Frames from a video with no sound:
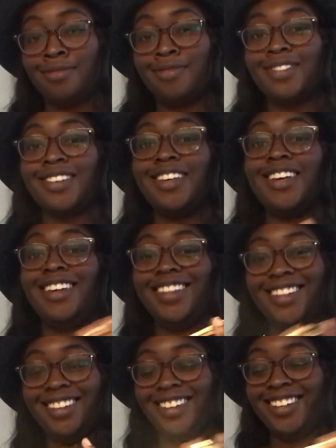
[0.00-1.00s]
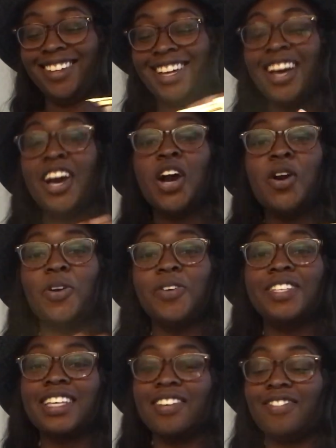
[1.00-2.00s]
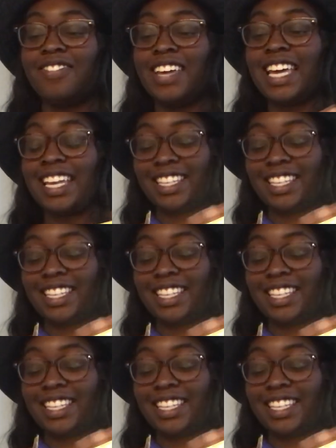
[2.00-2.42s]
What was that face?